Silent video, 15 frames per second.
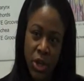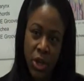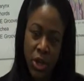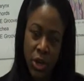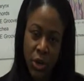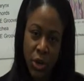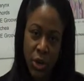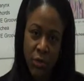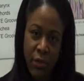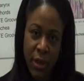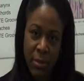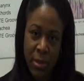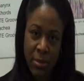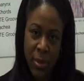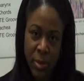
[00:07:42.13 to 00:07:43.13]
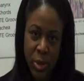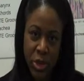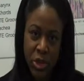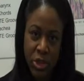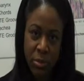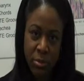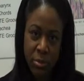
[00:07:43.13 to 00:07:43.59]
you know, your family member's
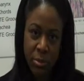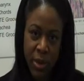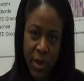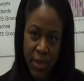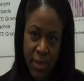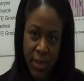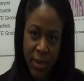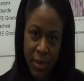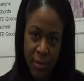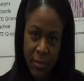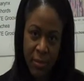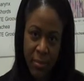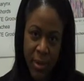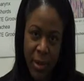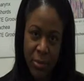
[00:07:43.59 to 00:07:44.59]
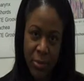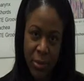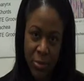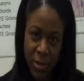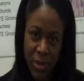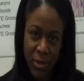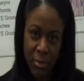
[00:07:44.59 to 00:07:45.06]
still breathing, but
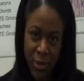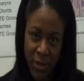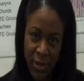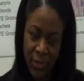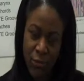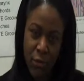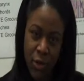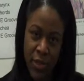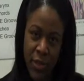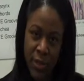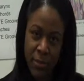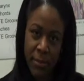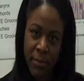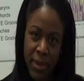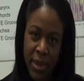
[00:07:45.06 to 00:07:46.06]
we're really breathing for them.